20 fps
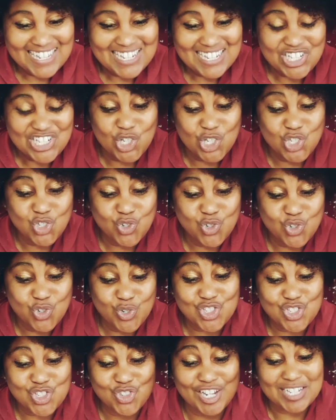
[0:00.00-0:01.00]
Children
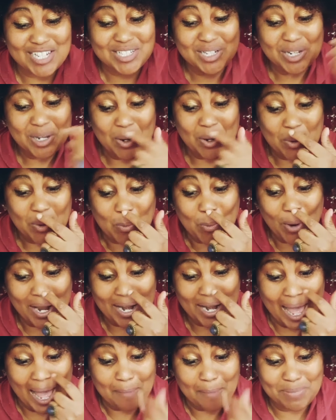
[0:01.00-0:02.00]
shrieked, What
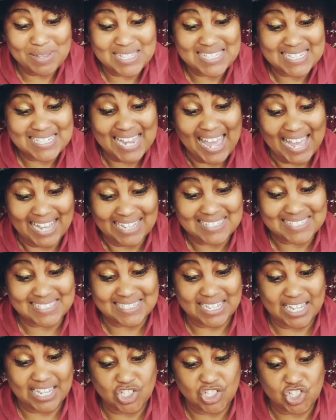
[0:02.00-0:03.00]
happens next?
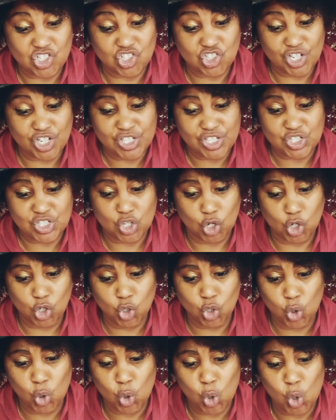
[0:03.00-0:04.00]
It's just the
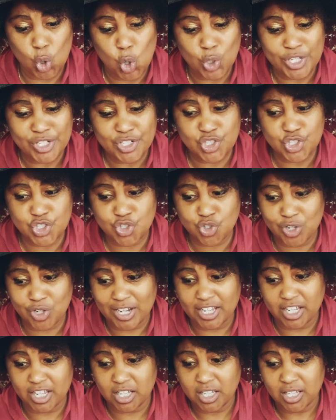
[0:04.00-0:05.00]
coolest
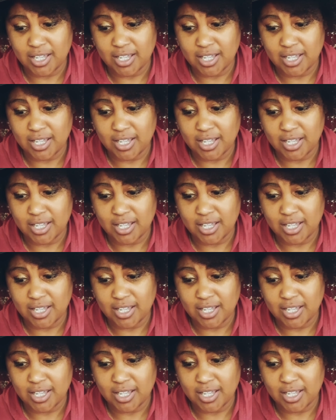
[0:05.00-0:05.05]
trick.